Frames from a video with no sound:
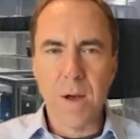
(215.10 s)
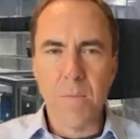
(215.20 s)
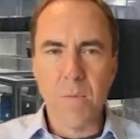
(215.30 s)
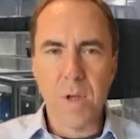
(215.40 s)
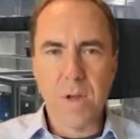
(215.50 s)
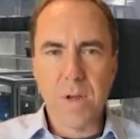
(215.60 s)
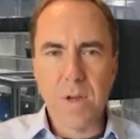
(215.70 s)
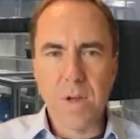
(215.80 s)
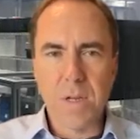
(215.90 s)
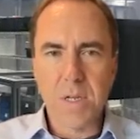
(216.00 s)
we
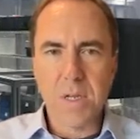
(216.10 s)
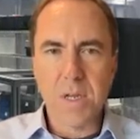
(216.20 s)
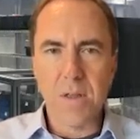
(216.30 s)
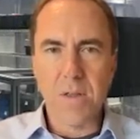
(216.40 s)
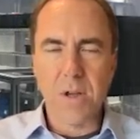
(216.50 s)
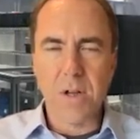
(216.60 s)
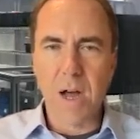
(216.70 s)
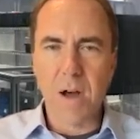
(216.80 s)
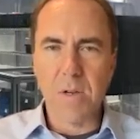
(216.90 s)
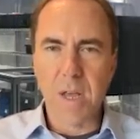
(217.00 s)
could see the
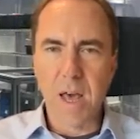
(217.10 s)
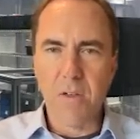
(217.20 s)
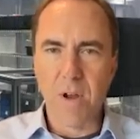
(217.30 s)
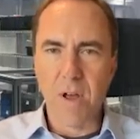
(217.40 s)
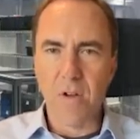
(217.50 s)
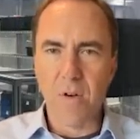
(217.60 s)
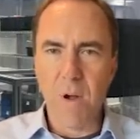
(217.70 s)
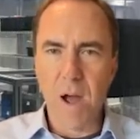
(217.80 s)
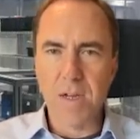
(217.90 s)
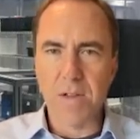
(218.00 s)
clouds gathering on the
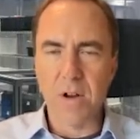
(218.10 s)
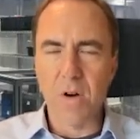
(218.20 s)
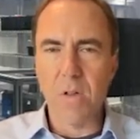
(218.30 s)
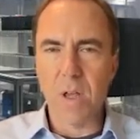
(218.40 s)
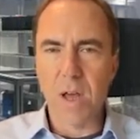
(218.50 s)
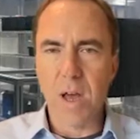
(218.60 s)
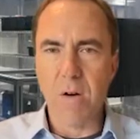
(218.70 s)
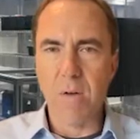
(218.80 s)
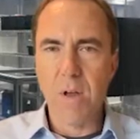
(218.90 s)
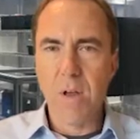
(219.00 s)
horizon that, holy
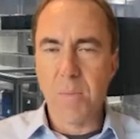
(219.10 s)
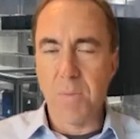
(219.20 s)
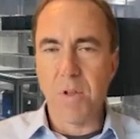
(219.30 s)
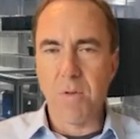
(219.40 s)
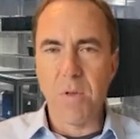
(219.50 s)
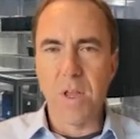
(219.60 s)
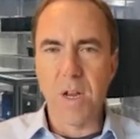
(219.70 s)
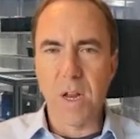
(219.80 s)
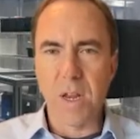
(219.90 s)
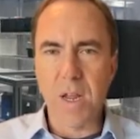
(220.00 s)
cow, people are really
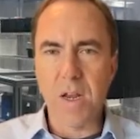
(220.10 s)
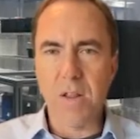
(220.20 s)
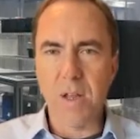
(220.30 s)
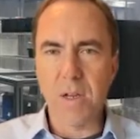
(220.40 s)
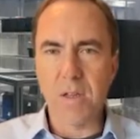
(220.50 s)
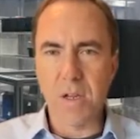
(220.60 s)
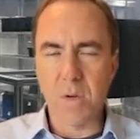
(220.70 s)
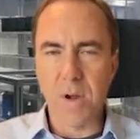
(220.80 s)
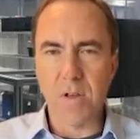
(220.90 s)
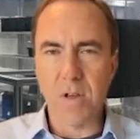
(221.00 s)
going to need this
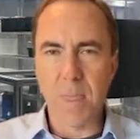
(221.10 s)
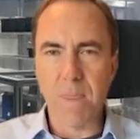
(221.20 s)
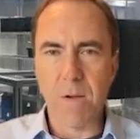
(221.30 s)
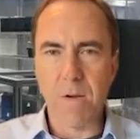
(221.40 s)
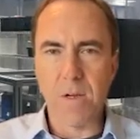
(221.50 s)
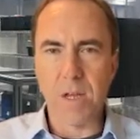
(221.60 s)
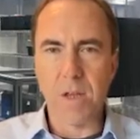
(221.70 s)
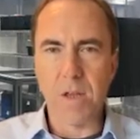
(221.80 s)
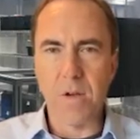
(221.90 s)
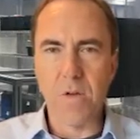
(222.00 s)
widget. There is a
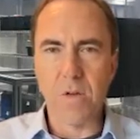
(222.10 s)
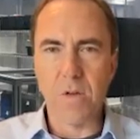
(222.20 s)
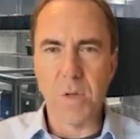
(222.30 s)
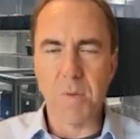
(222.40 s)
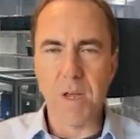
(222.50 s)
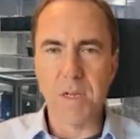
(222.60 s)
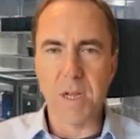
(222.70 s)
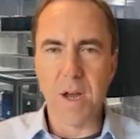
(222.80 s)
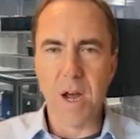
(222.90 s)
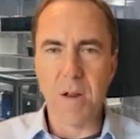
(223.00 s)
huge new space
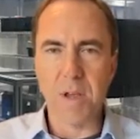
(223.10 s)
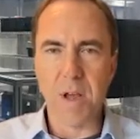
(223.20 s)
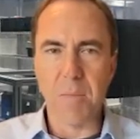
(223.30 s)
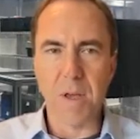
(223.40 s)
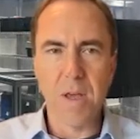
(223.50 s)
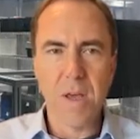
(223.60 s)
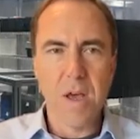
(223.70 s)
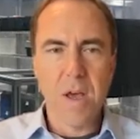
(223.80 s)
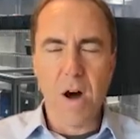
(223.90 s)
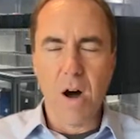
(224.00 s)
economy coming.
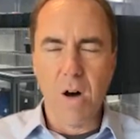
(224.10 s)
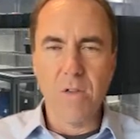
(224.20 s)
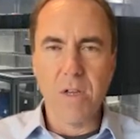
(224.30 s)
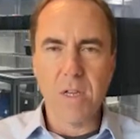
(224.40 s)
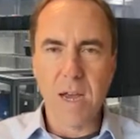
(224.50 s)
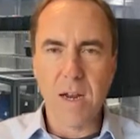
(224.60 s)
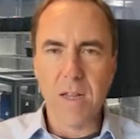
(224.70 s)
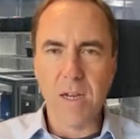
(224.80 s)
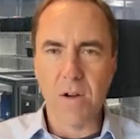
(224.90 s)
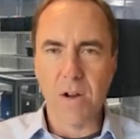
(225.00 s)
All these
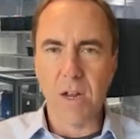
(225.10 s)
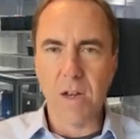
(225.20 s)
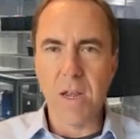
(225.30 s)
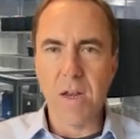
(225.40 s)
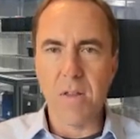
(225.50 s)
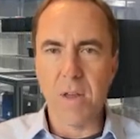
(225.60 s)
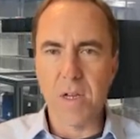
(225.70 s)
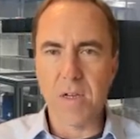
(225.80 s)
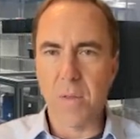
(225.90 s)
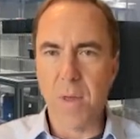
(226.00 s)
satellites are going to need
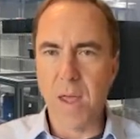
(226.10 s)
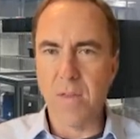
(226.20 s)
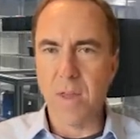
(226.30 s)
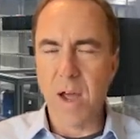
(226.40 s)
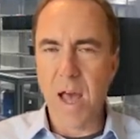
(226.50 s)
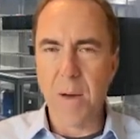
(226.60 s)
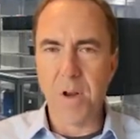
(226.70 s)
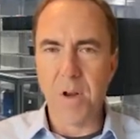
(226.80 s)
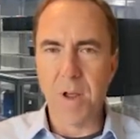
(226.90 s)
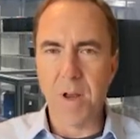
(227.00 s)
this thing that I
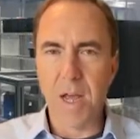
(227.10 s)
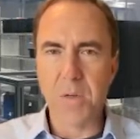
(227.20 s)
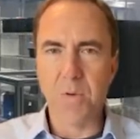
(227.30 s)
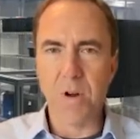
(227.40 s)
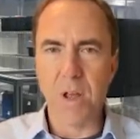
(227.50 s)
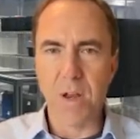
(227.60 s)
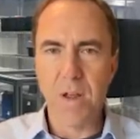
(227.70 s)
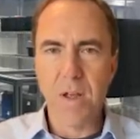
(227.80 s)
happen to be an expert in.